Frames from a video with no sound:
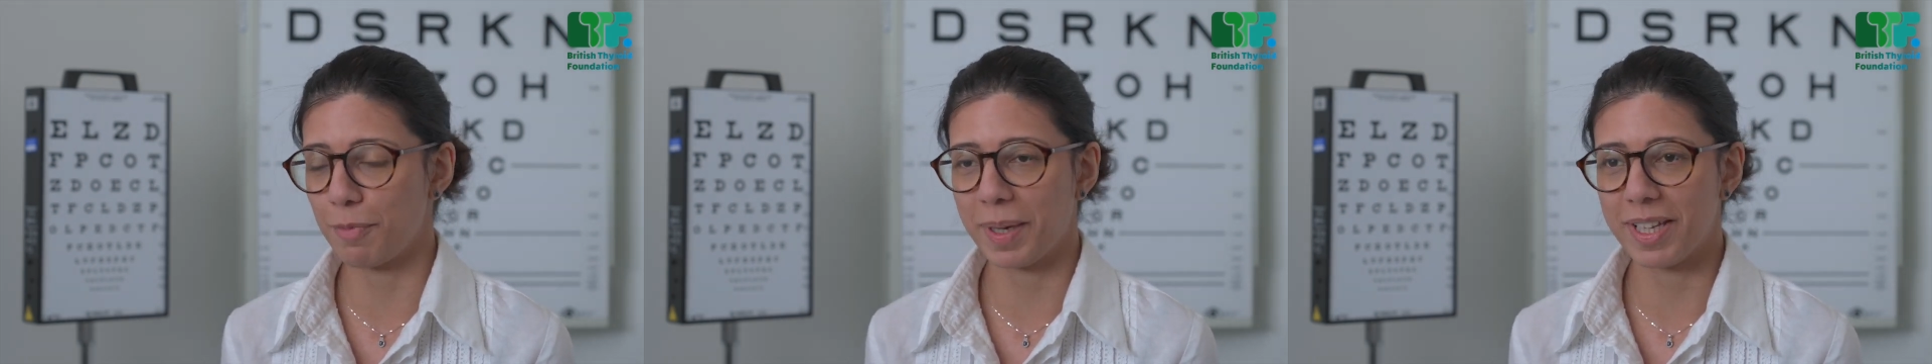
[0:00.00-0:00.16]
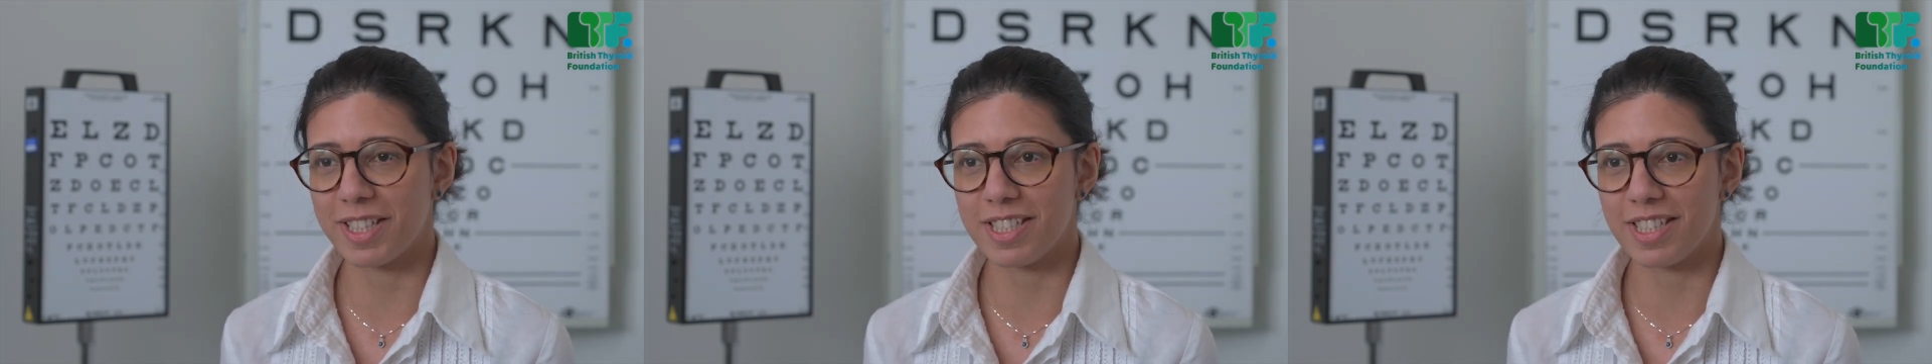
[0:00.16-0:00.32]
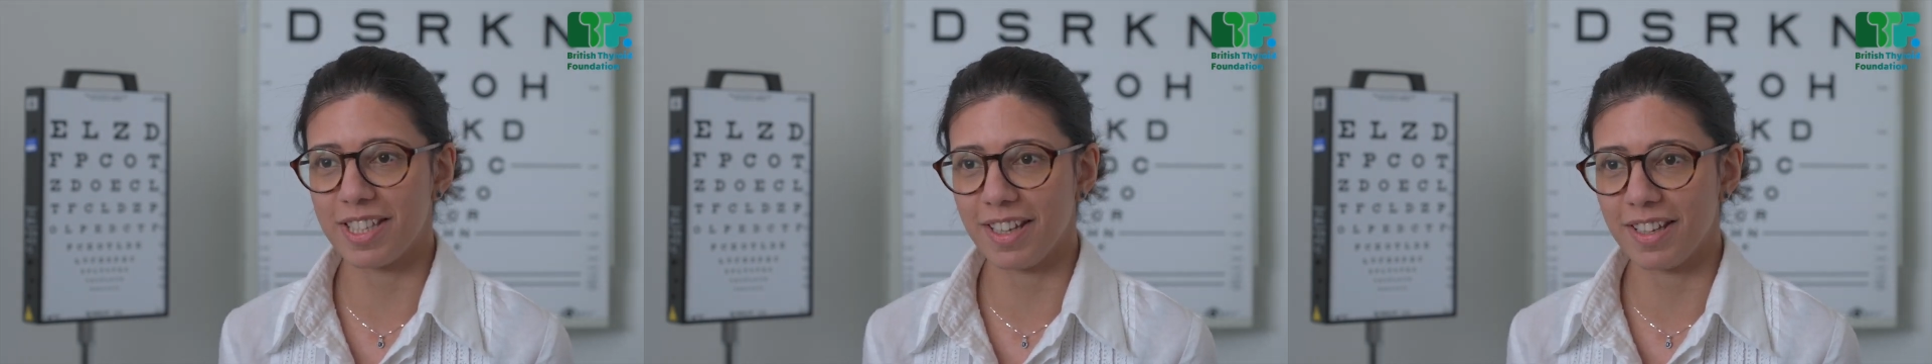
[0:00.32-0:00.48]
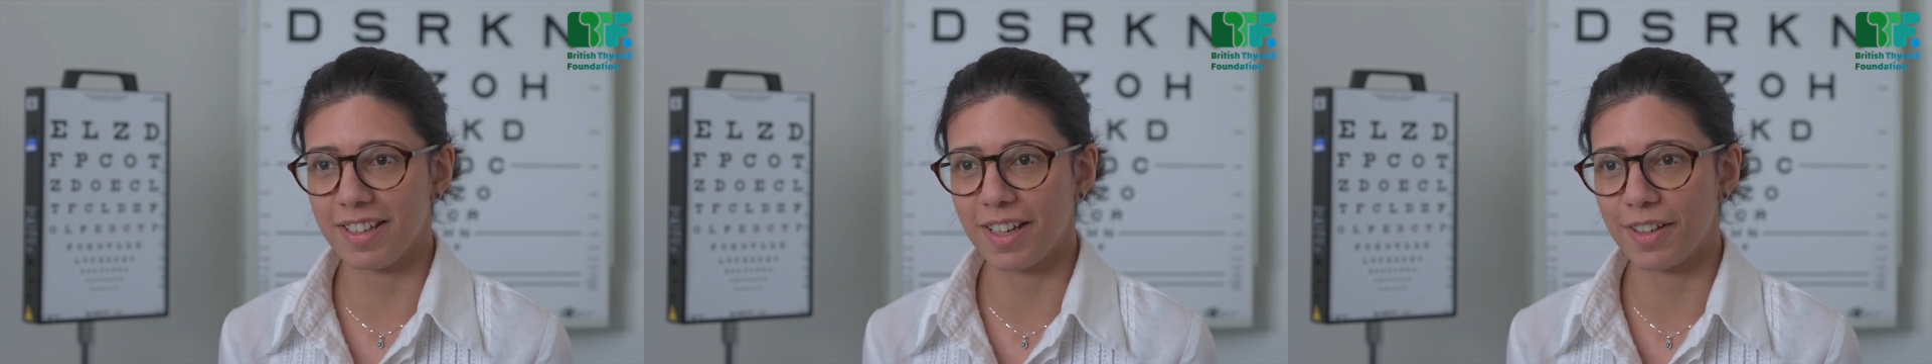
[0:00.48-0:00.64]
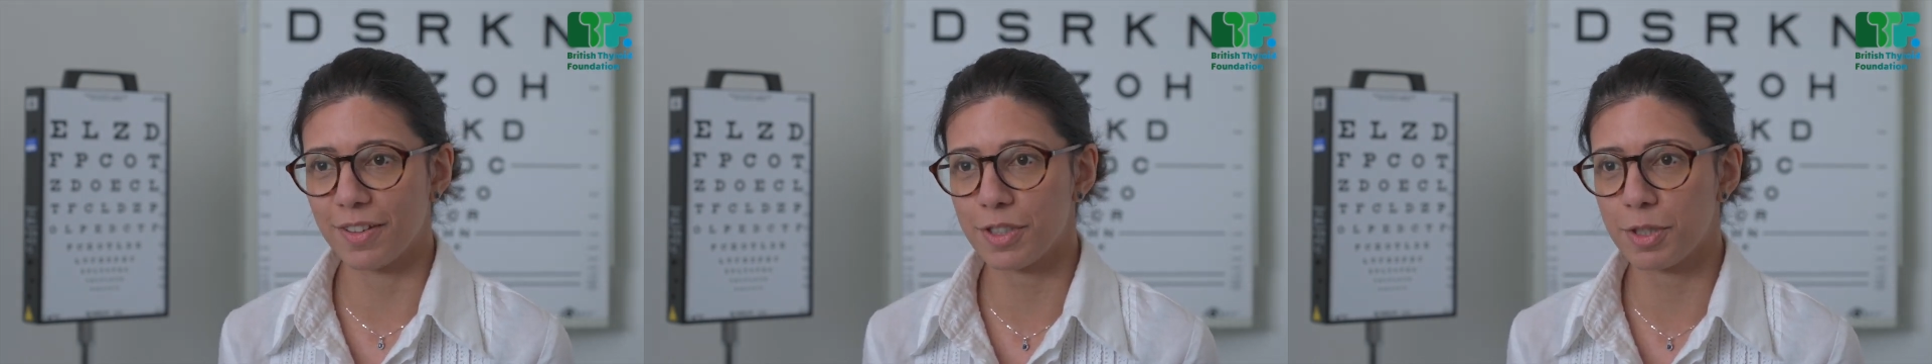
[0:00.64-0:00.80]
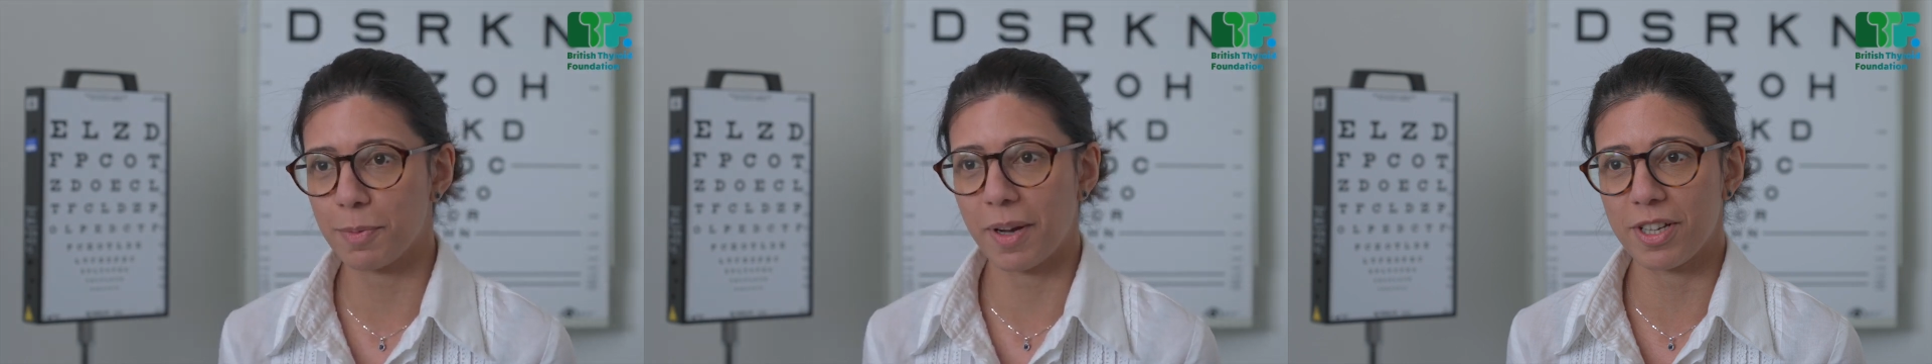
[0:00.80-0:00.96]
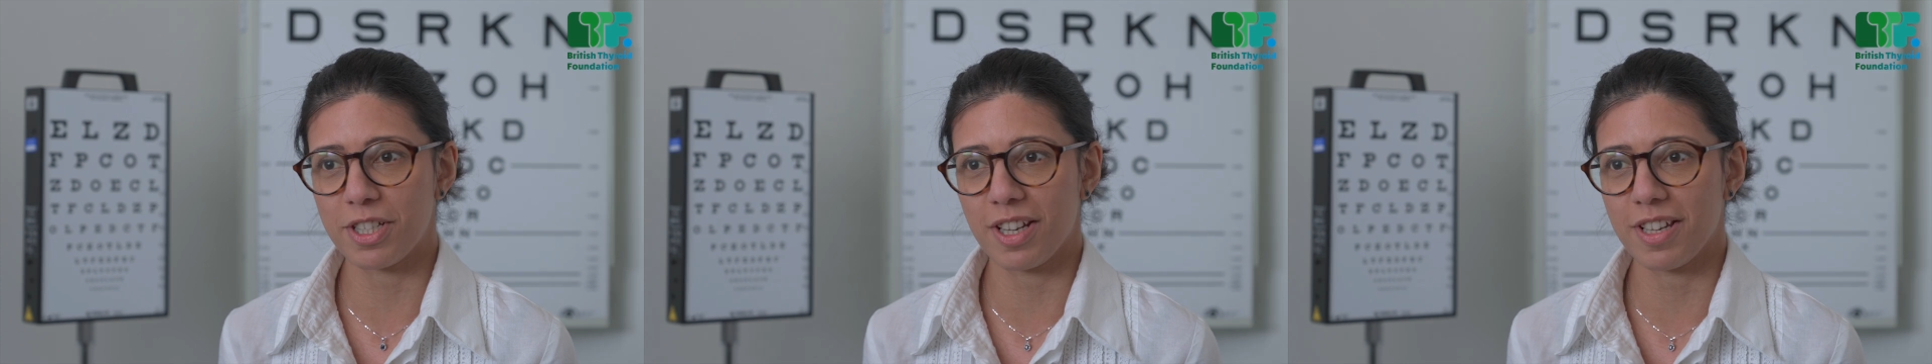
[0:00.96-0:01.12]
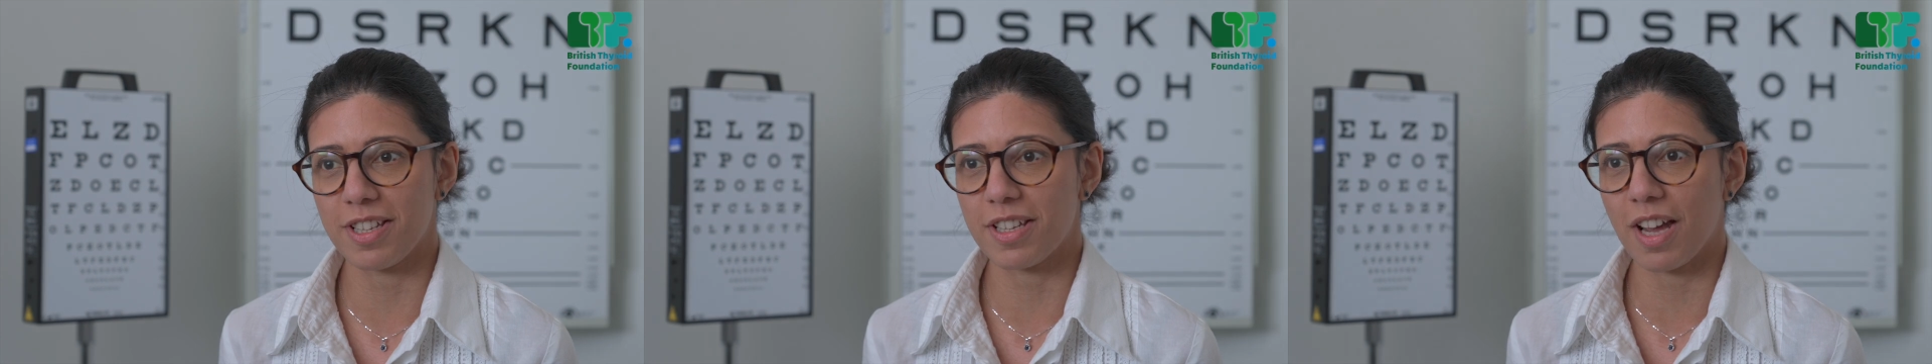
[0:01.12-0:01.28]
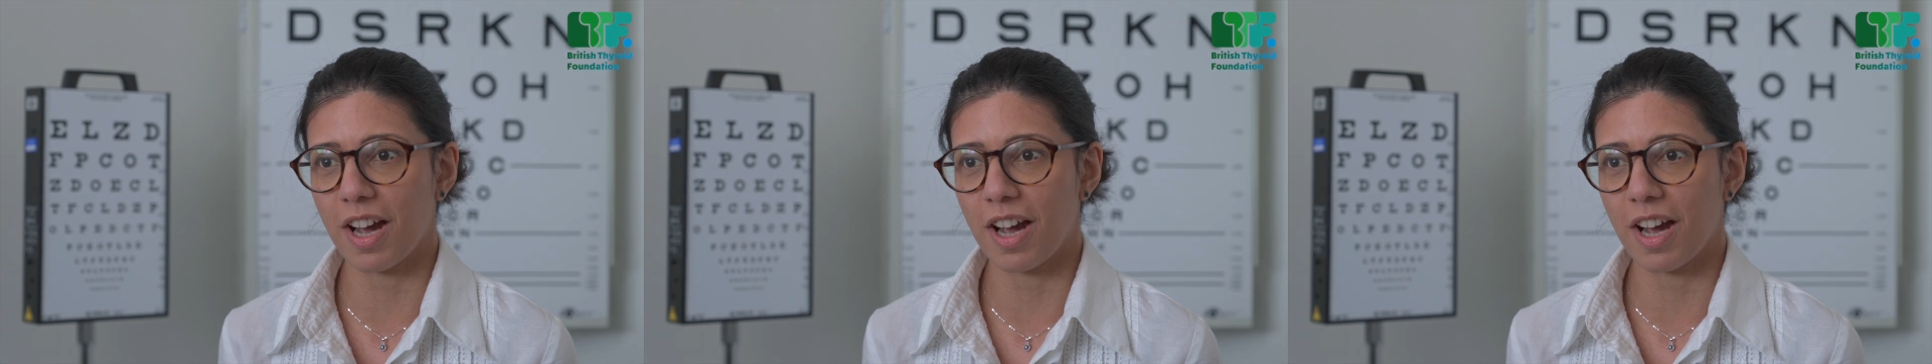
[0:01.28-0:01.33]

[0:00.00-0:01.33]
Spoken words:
been seen in a specialist